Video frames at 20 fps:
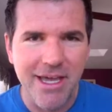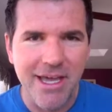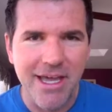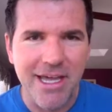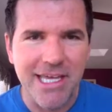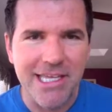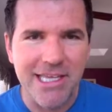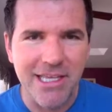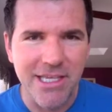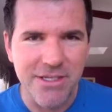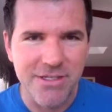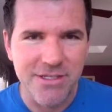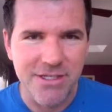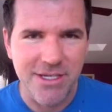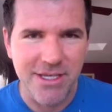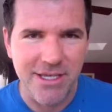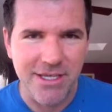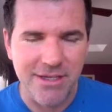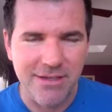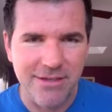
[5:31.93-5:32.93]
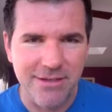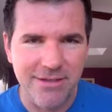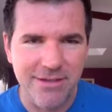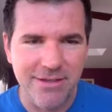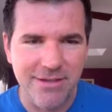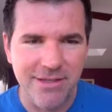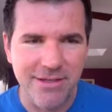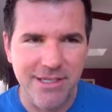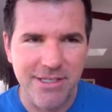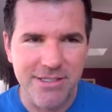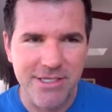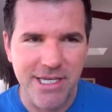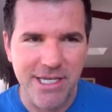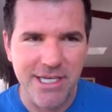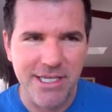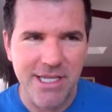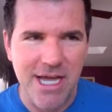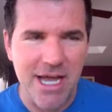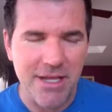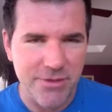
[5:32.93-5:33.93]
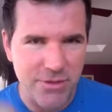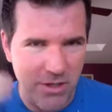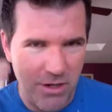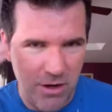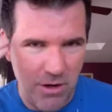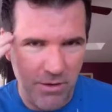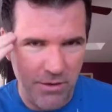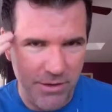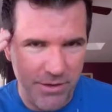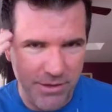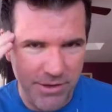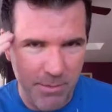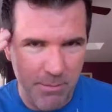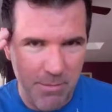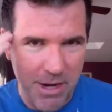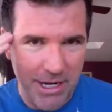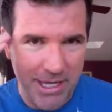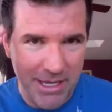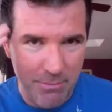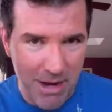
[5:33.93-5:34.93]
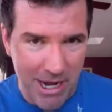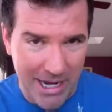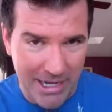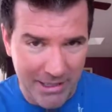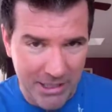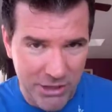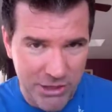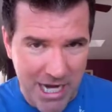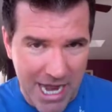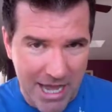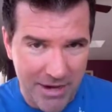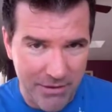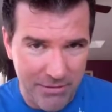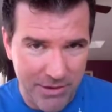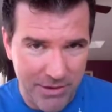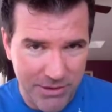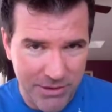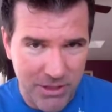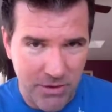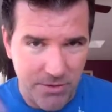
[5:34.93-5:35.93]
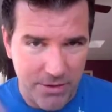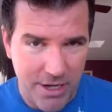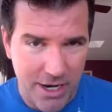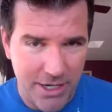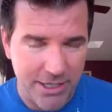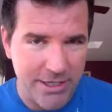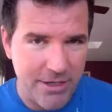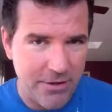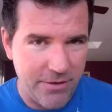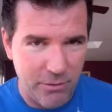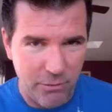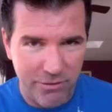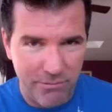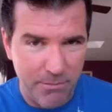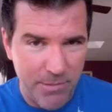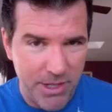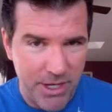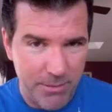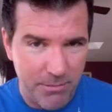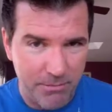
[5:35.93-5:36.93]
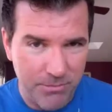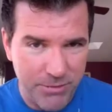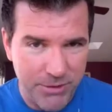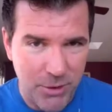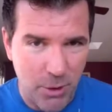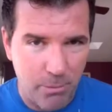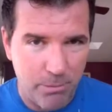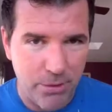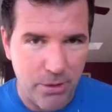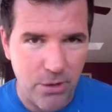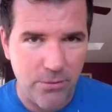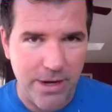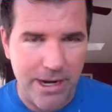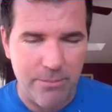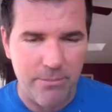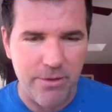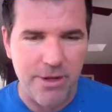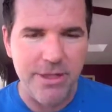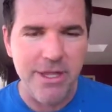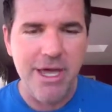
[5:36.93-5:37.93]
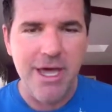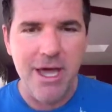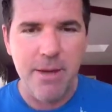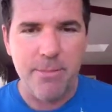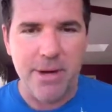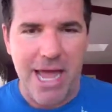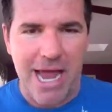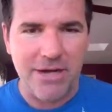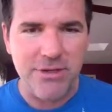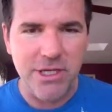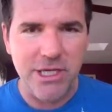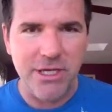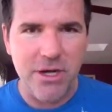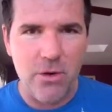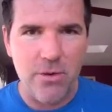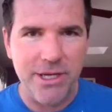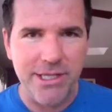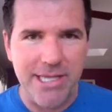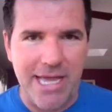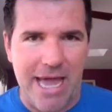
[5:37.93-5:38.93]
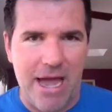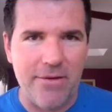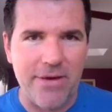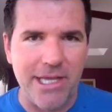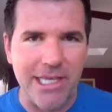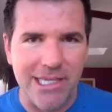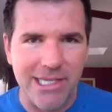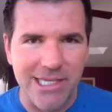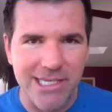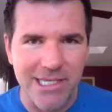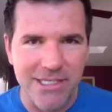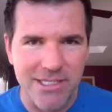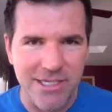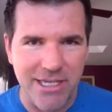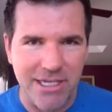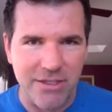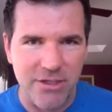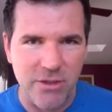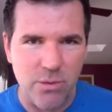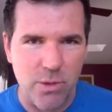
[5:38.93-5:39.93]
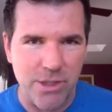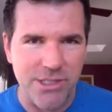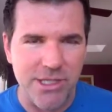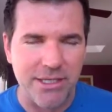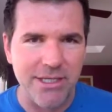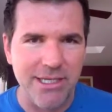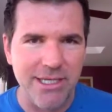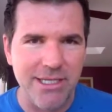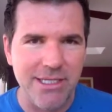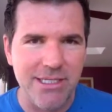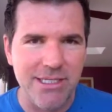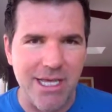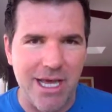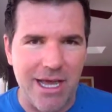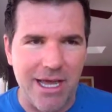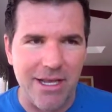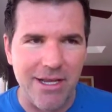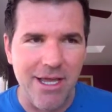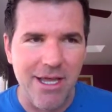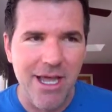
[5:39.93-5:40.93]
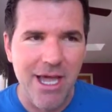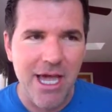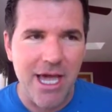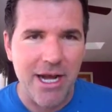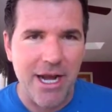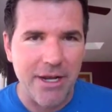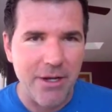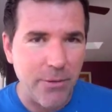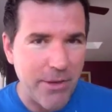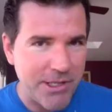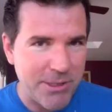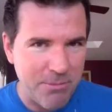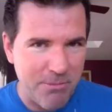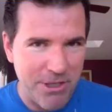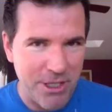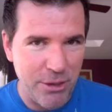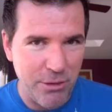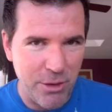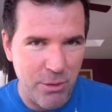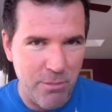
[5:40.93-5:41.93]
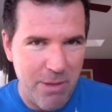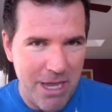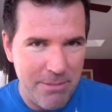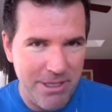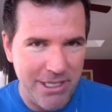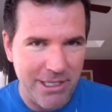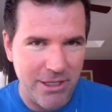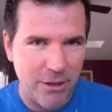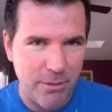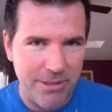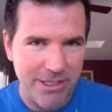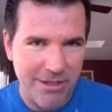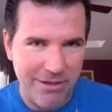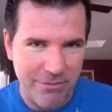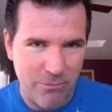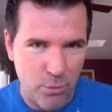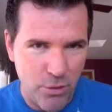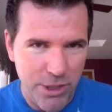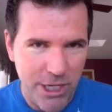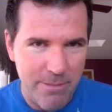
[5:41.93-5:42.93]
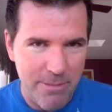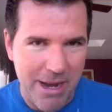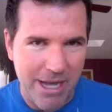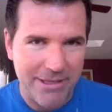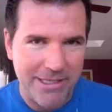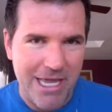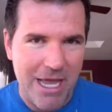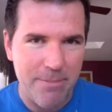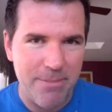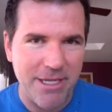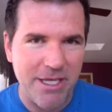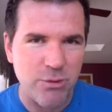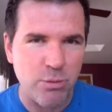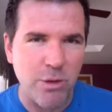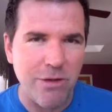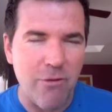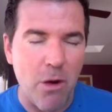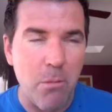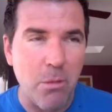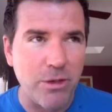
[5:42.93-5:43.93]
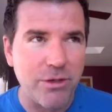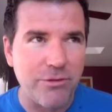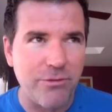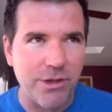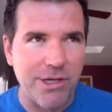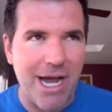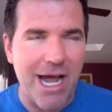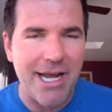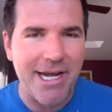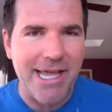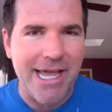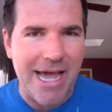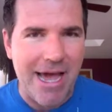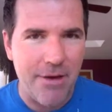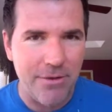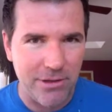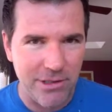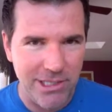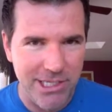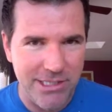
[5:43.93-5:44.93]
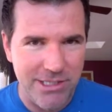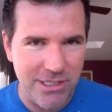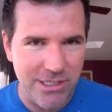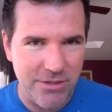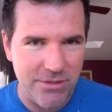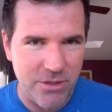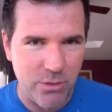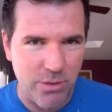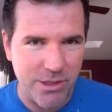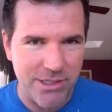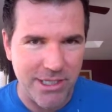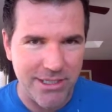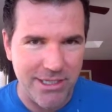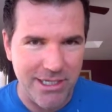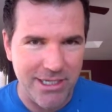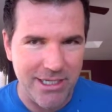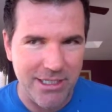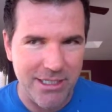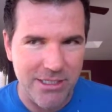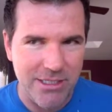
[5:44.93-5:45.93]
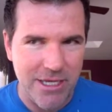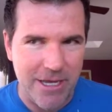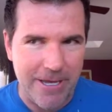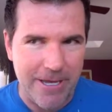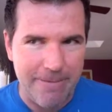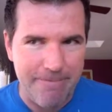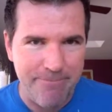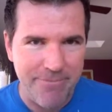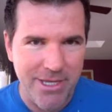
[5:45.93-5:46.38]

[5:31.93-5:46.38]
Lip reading: and listening. Listening not to all the monkey mind, the chatter that's going on here that we've been so programmed with, but actually going down and listening to what's on the inside. And I know that's, you may be a little bit worried about that because we've almost forgotten how to listen to what's on the inside.